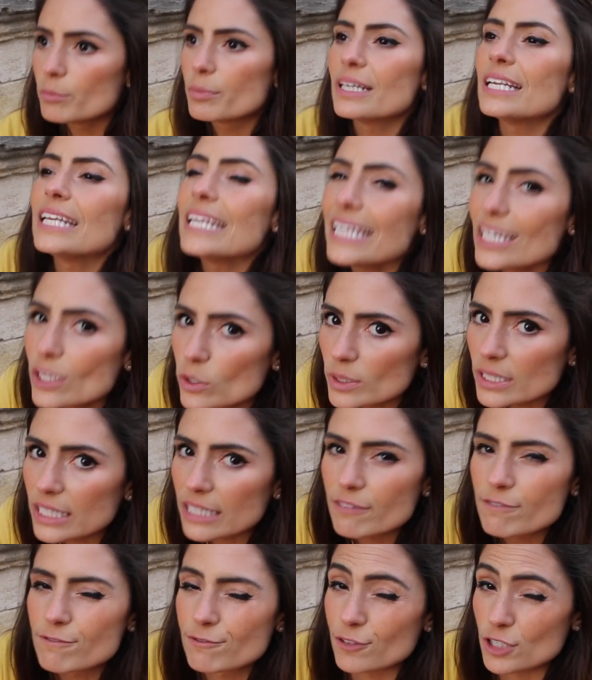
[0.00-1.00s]
but
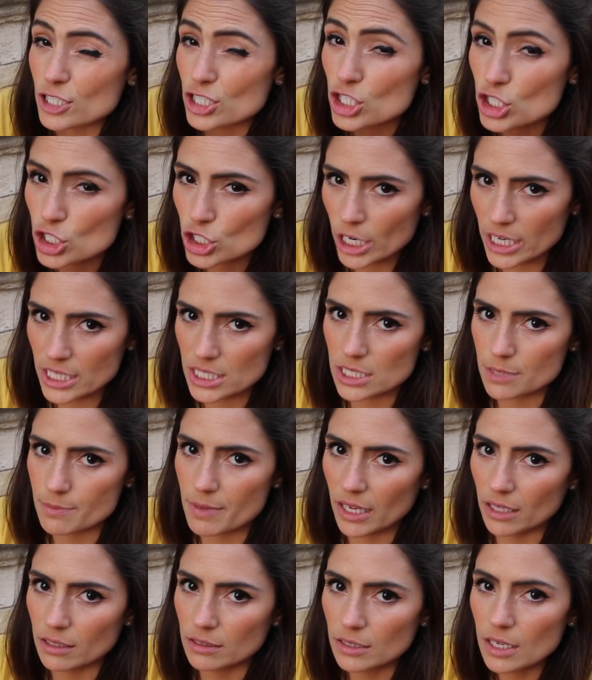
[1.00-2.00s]
equally frustrates
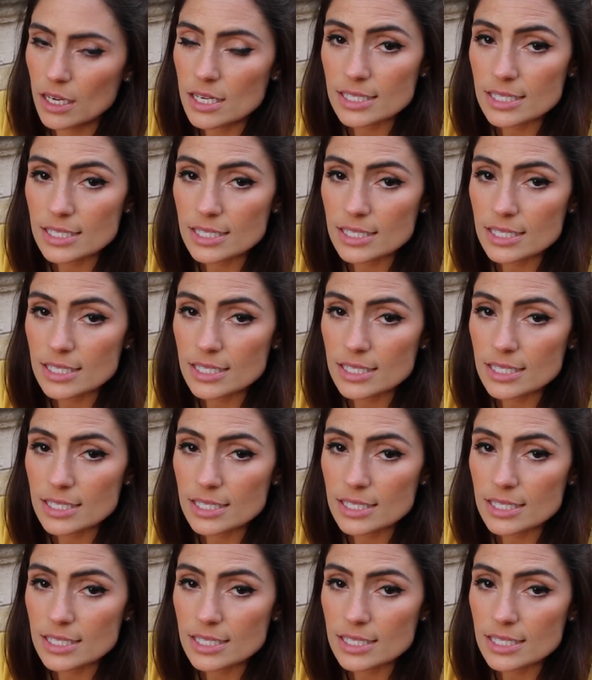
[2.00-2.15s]
me.